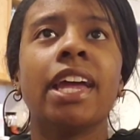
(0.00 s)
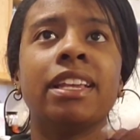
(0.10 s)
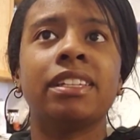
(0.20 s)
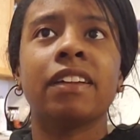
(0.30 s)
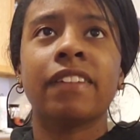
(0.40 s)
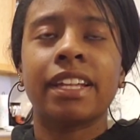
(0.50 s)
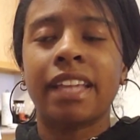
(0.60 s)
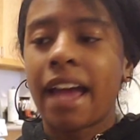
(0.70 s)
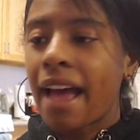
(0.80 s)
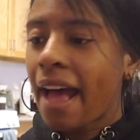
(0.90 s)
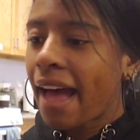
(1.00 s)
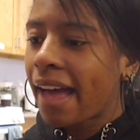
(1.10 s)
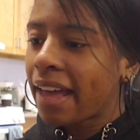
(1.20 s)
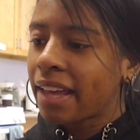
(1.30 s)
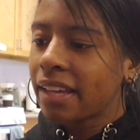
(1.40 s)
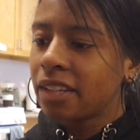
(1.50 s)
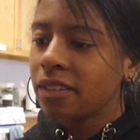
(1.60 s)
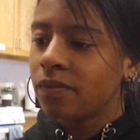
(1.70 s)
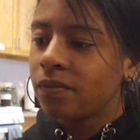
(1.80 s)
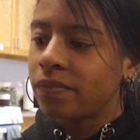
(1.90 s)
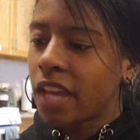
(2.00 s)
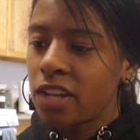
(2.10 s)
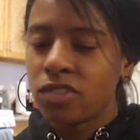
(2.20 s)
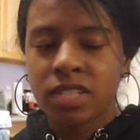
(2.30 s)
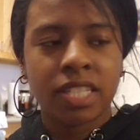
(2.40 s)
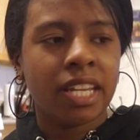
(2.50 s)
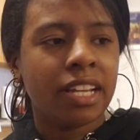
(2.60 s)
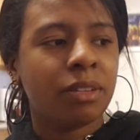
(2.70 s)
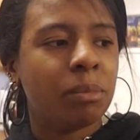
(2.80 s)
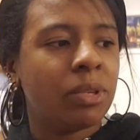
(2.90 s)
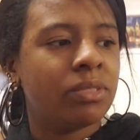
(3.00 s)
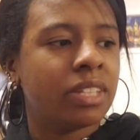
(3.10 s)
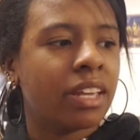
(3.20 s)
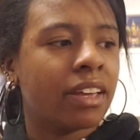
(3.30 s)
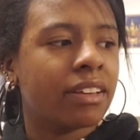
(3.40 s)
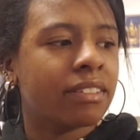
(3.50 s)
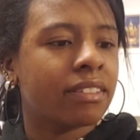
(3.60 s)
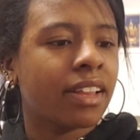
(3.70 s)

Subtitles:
and stuff like that. I understand music